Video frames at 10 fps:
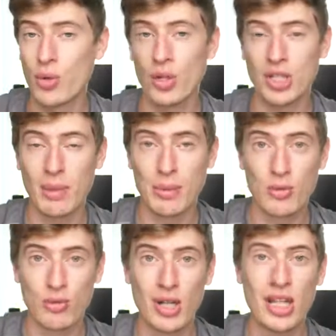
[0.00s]
You want to
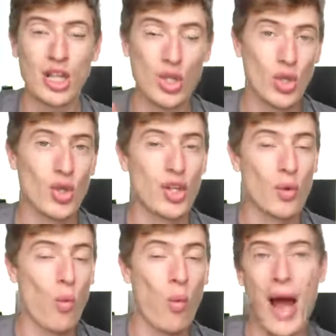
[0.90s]
upload really good
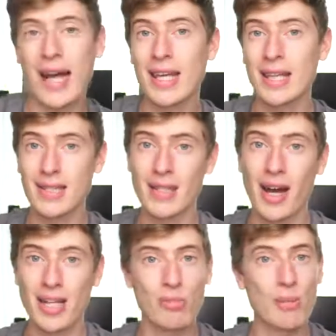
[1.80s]
wacky designs,